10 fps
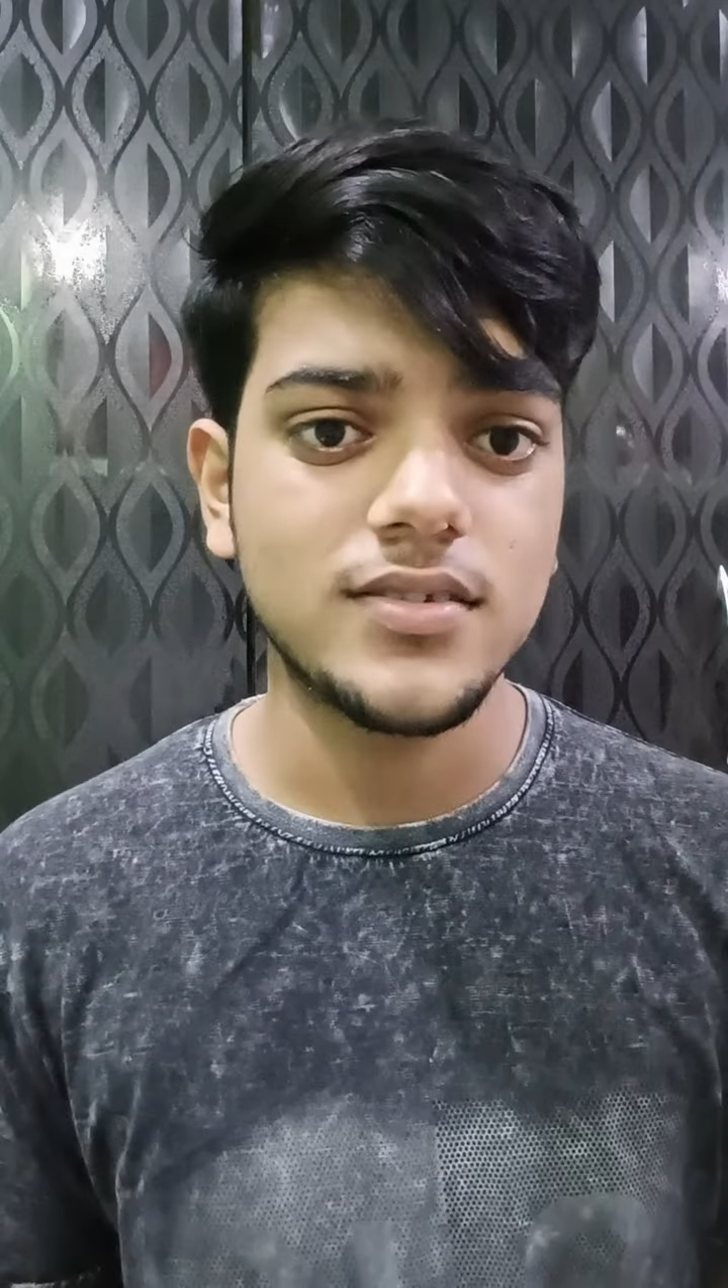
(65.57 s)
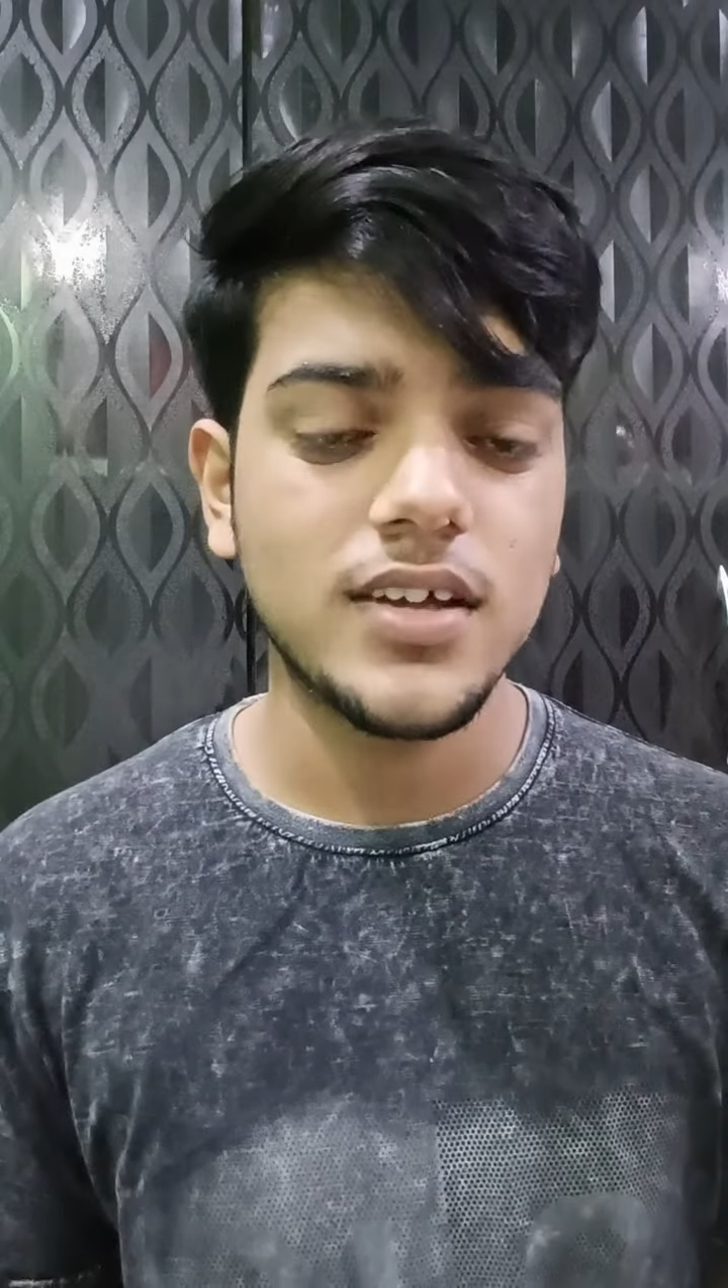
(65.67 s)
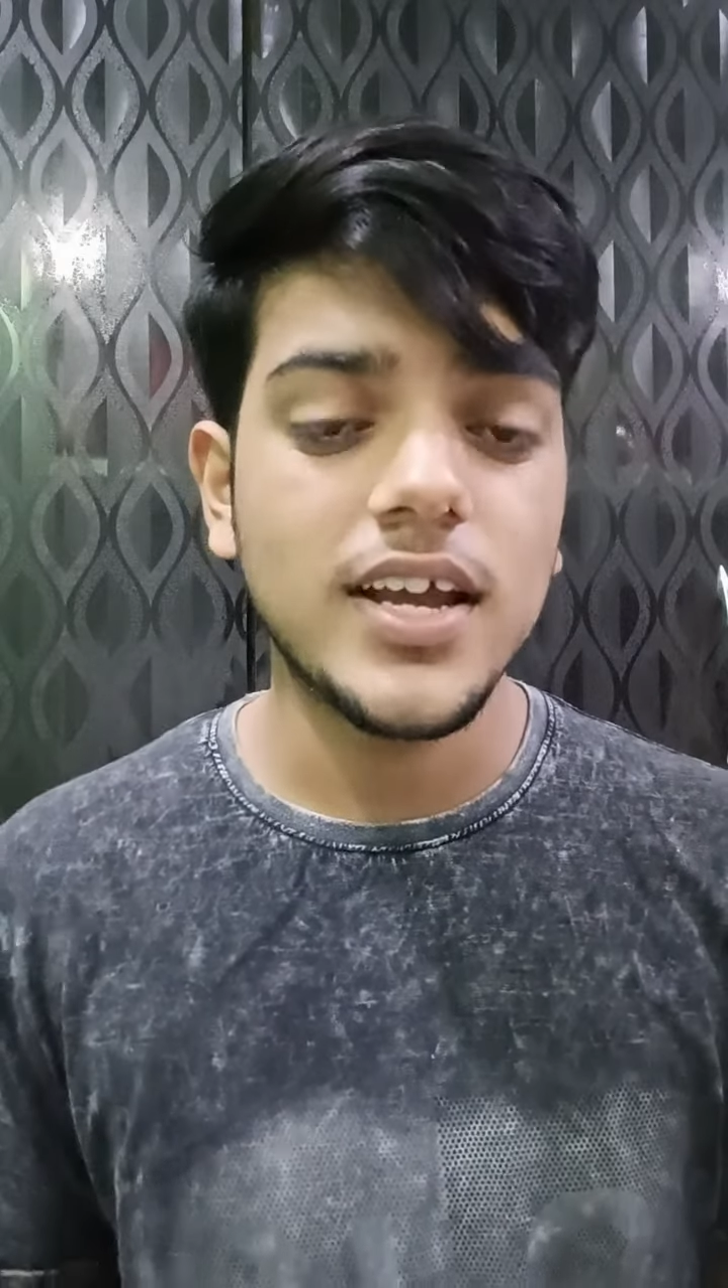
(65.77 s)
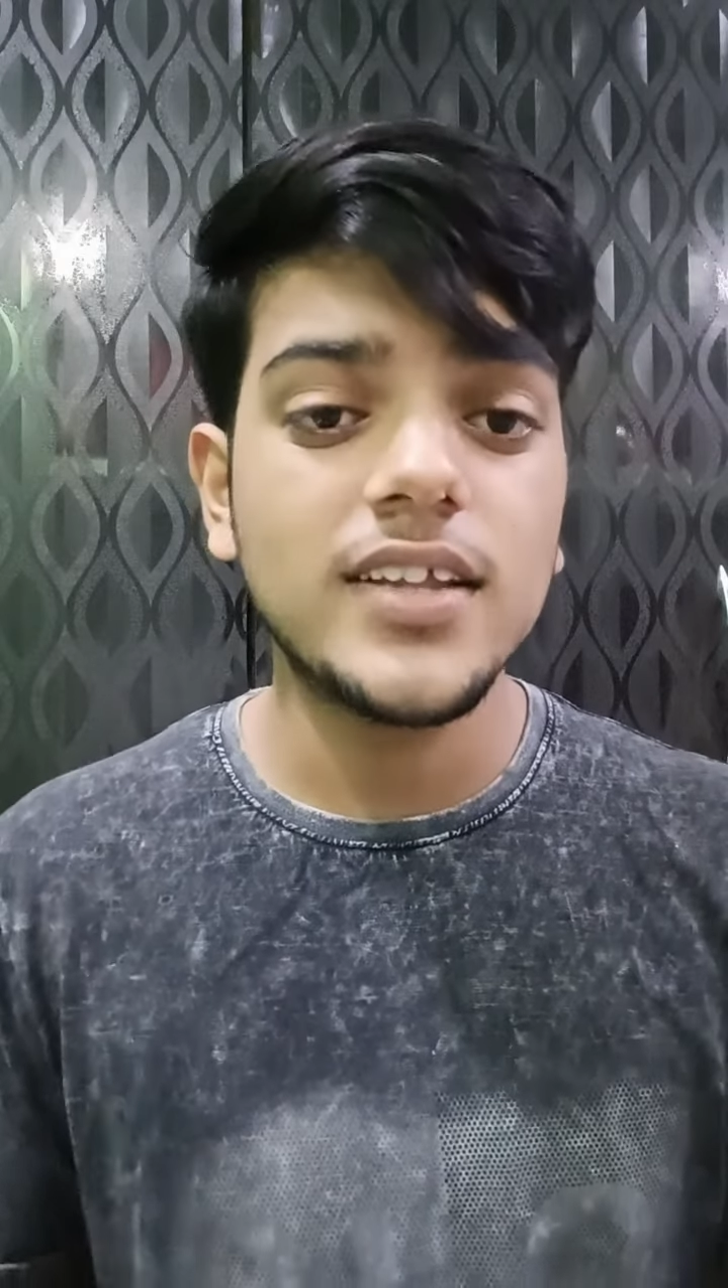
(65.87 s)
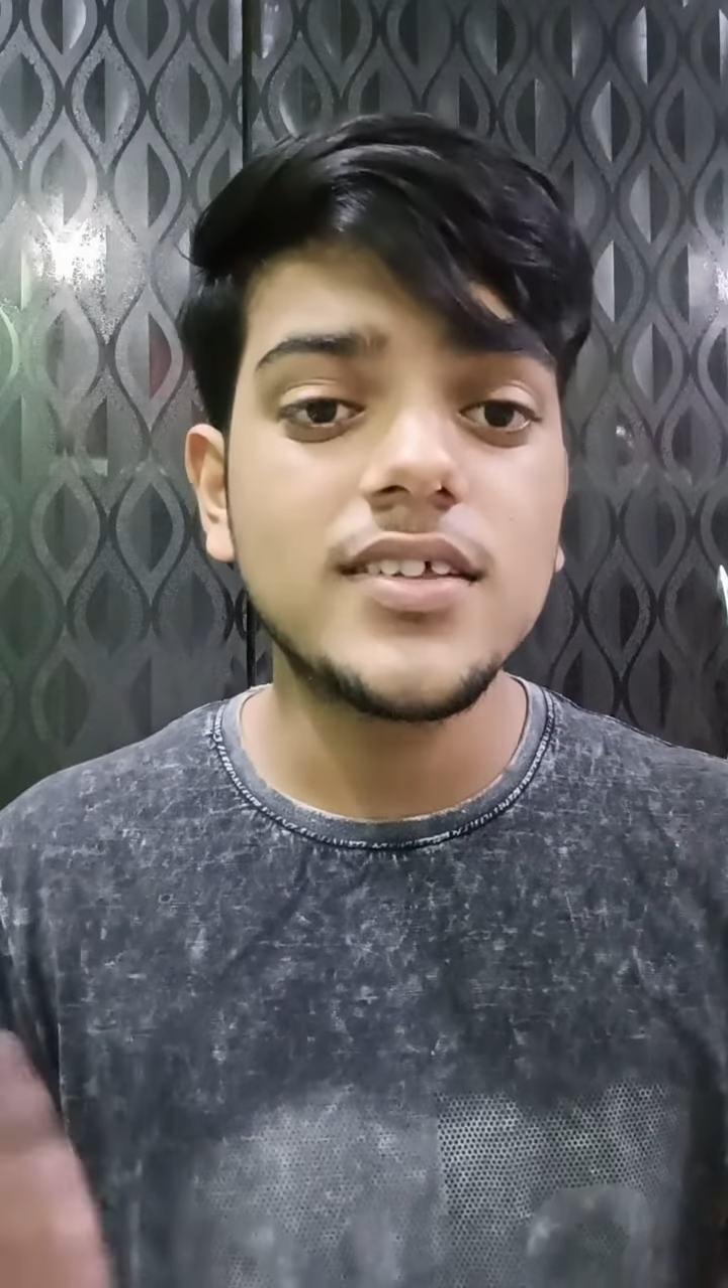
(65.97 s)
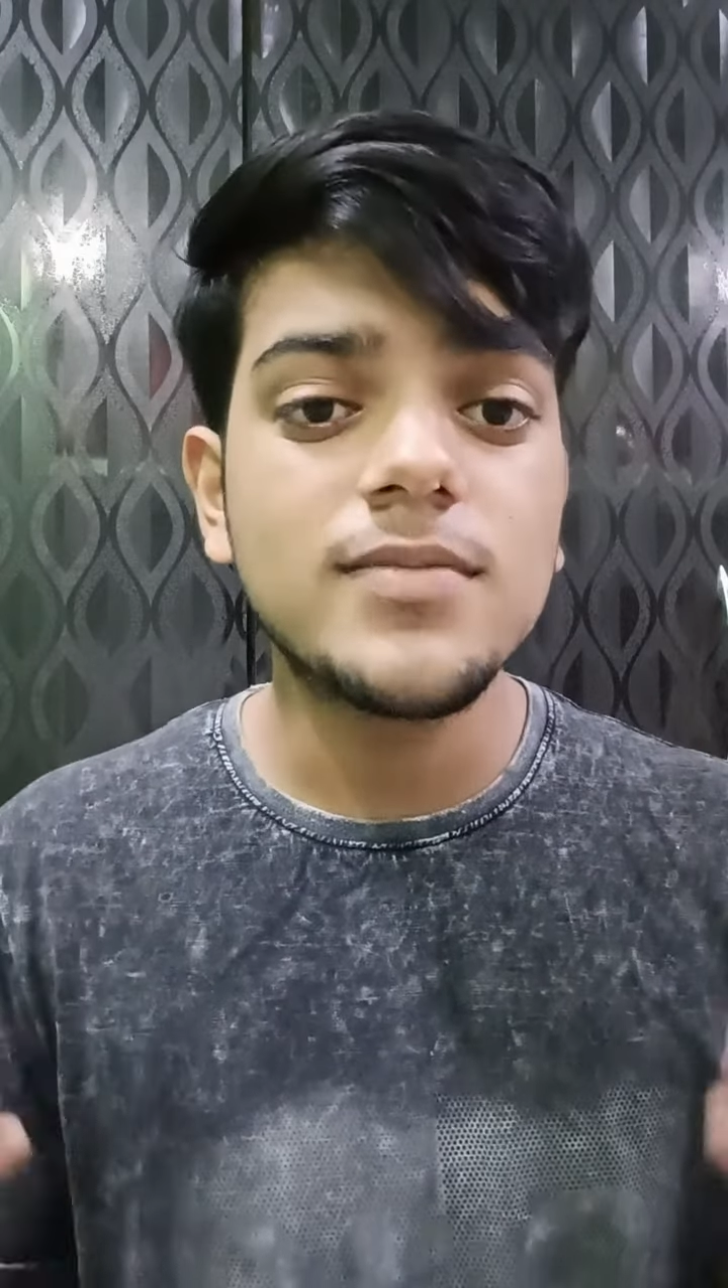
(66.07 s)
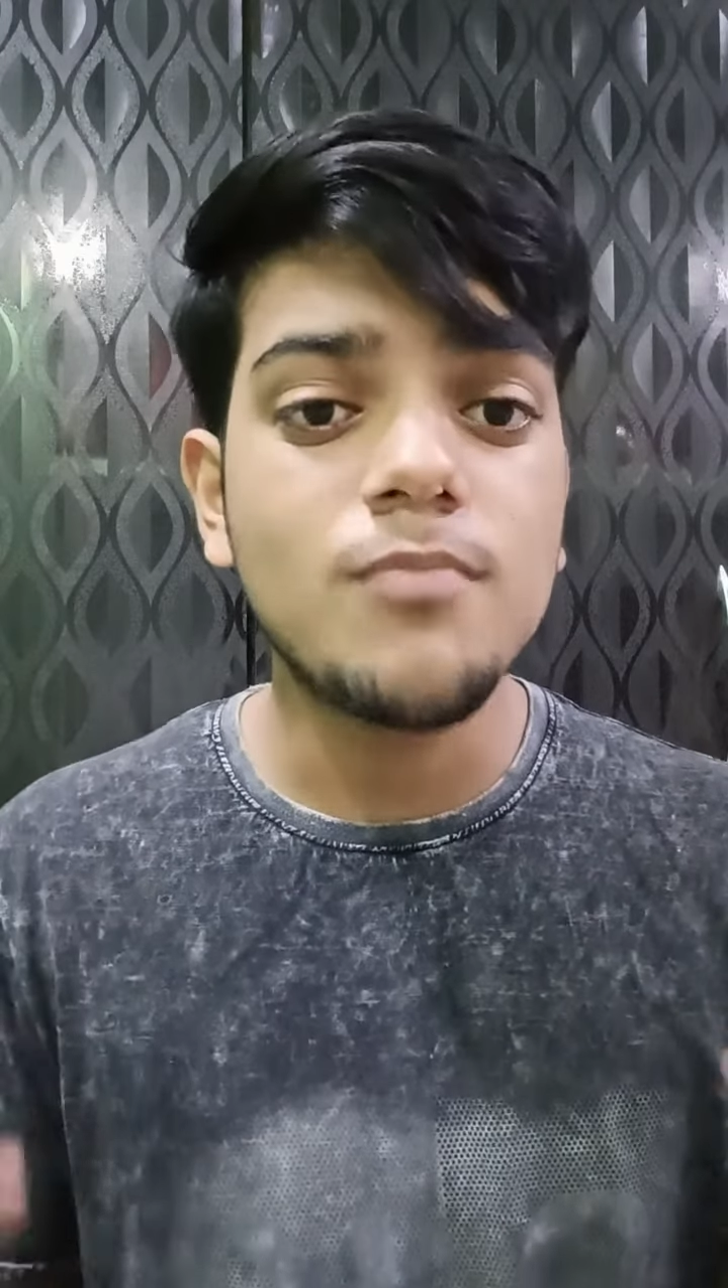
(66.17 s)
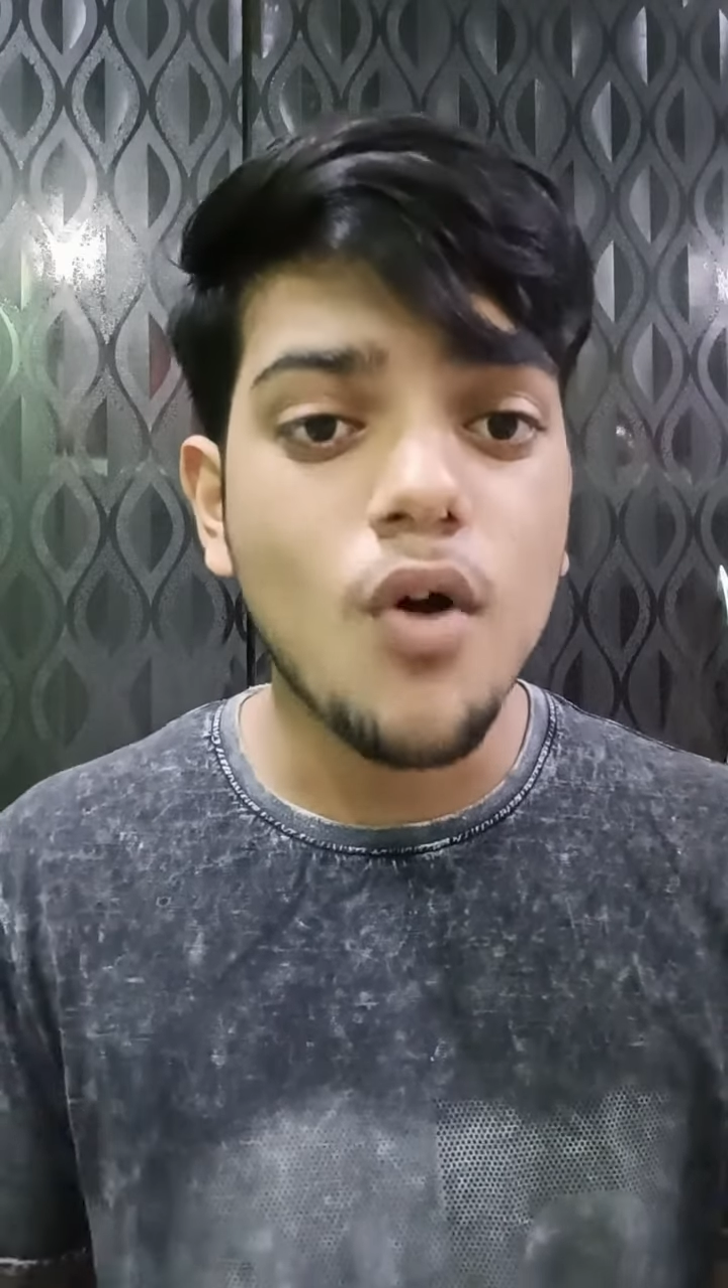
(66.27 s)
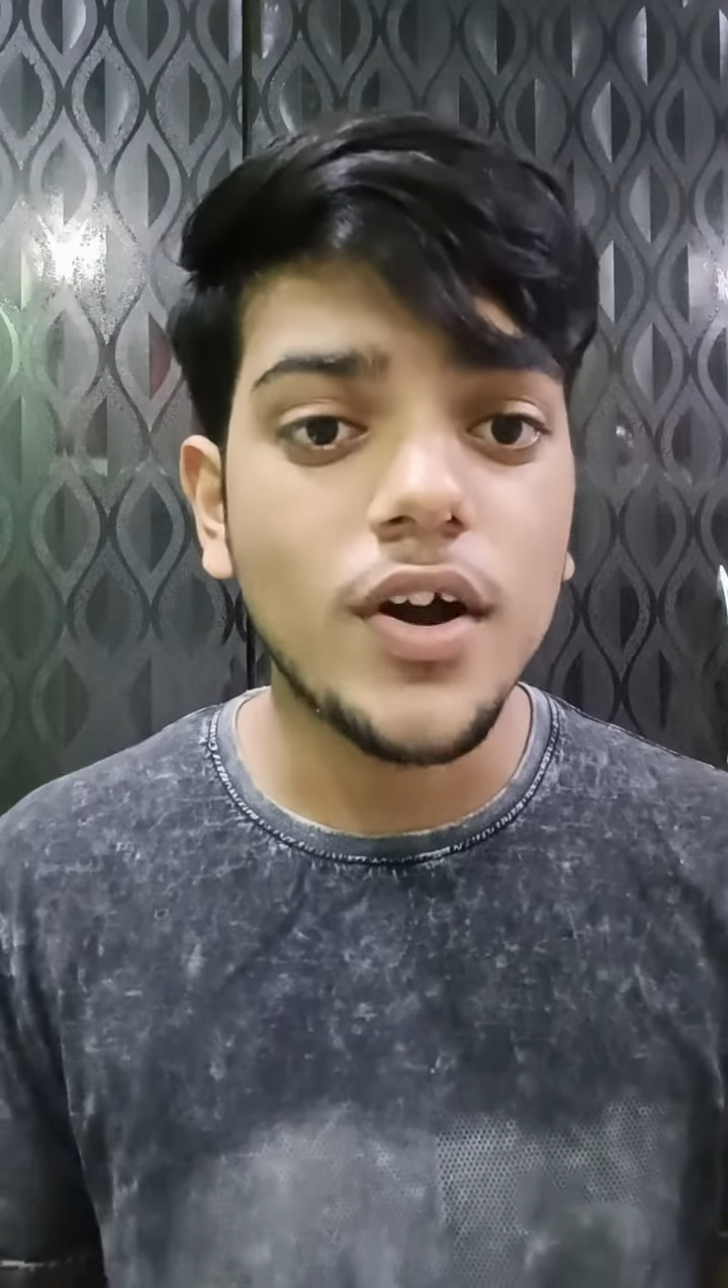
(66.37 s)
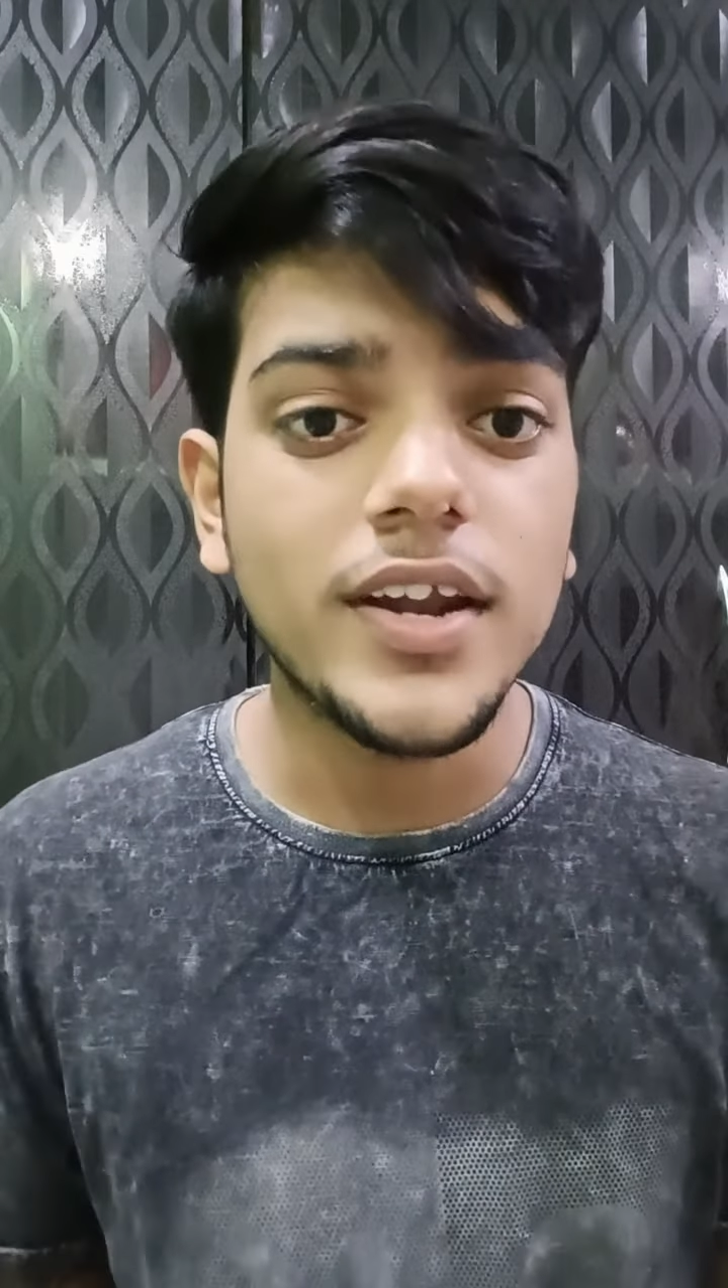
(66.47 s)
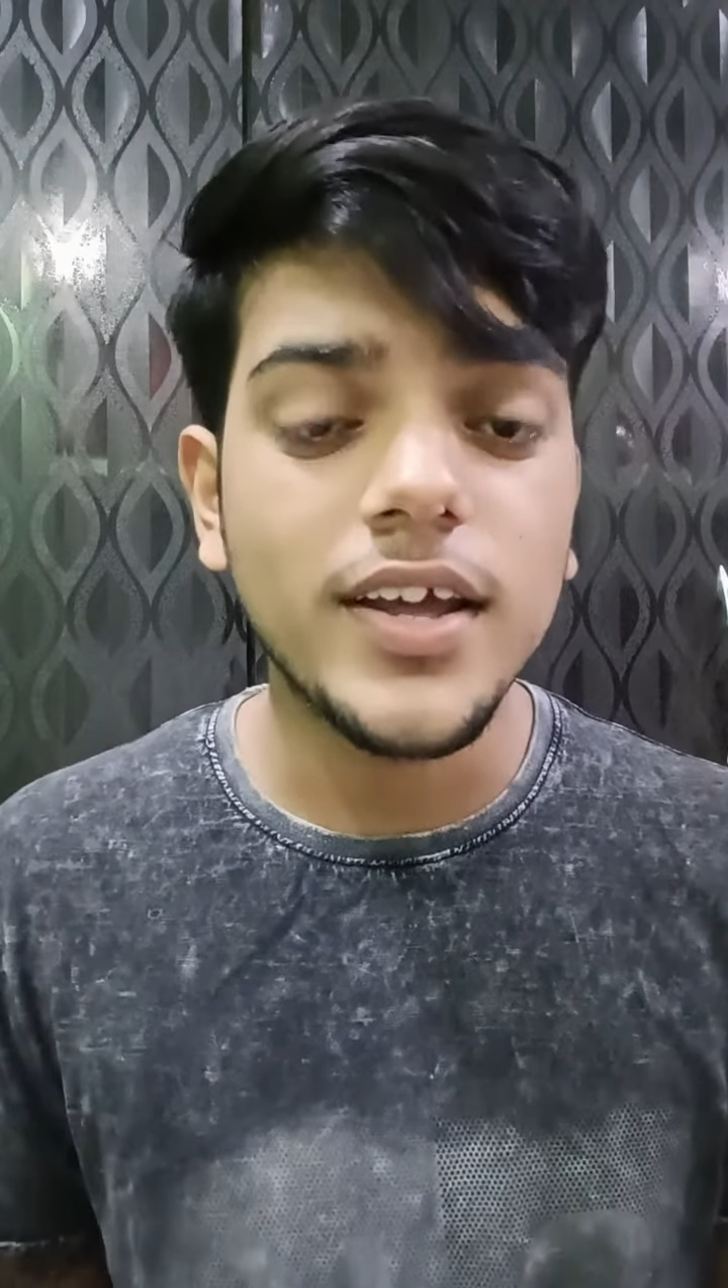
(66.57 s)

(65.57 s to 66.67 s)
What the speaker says: in this modern